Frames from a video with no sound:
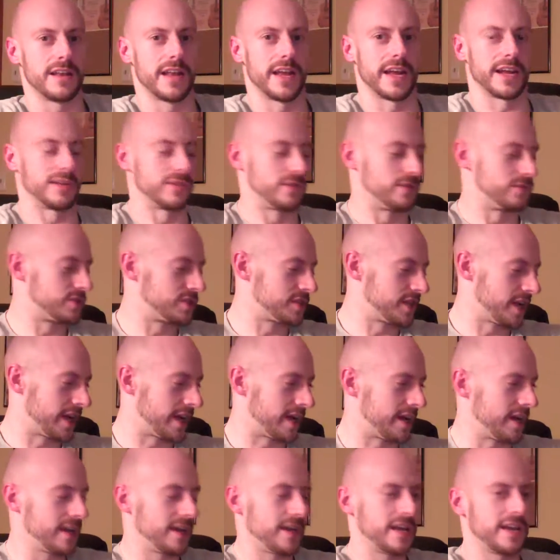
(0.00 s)
Like, there's
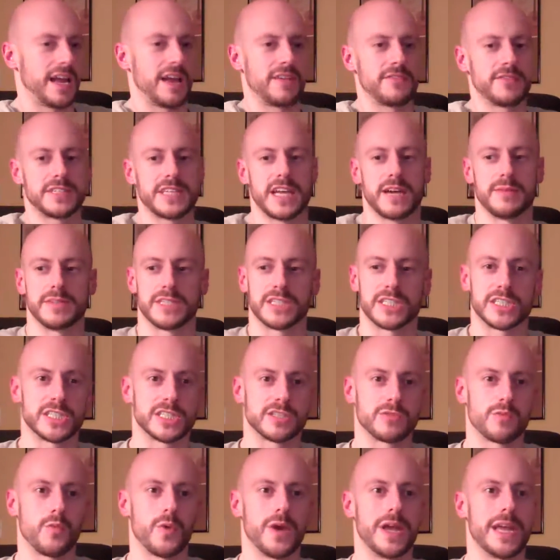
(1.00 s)
like, every time he's
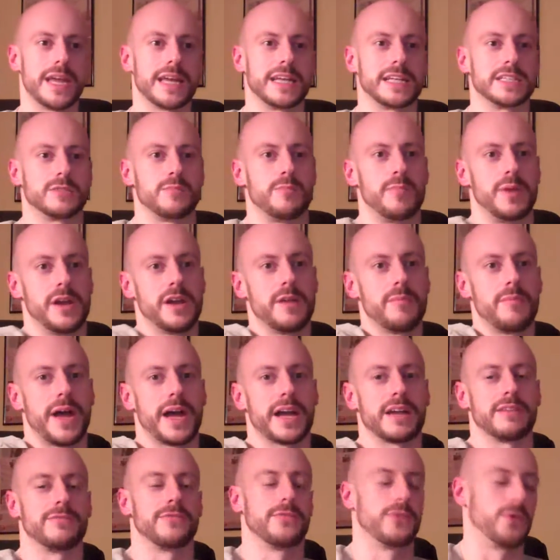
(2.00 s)
swinging his beer
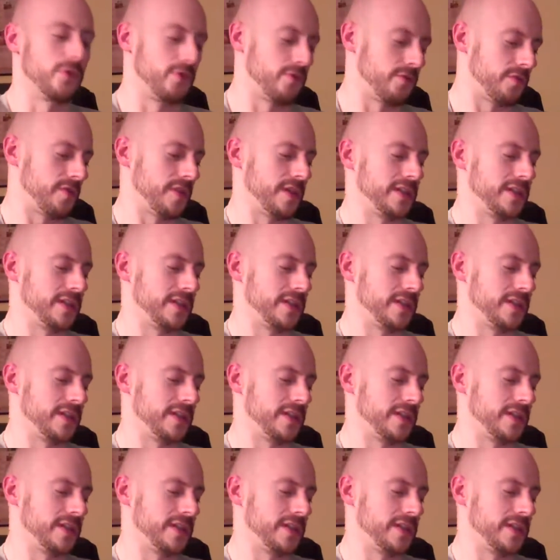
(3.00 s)
back and forth,